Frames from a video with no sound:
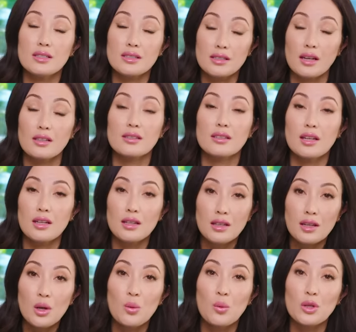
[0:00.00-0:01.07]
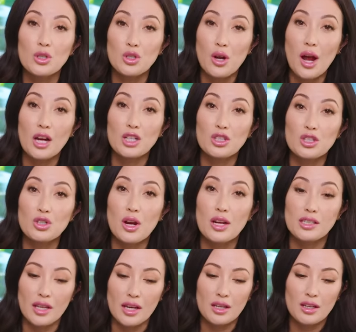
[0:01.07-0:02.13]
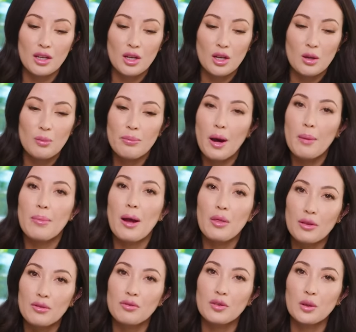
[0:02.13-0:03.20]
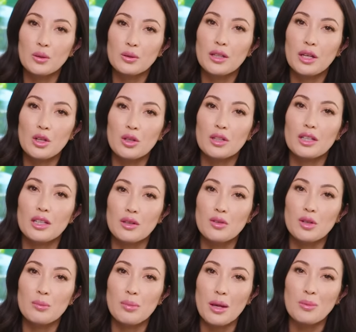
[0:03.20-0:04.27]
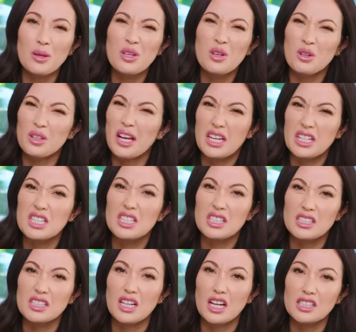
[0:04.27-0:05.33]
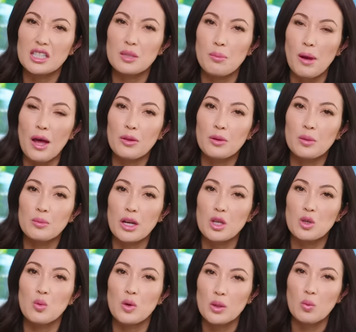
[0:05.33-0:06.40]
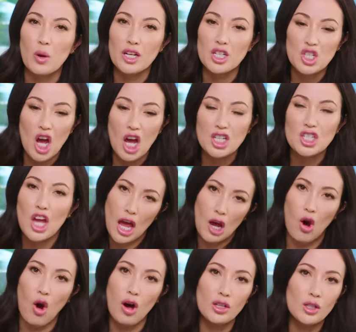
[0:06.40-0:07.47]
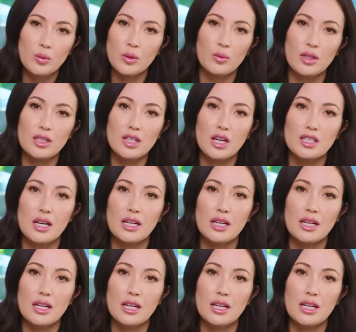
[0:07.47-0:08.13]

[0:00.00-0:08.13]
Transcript: disgusting when you're actually trying to like pump out the food that you're gonna give your baby. You're like in a disgusting bathroom that you wouldn't wanna touch at all. You wouldn't wanna touch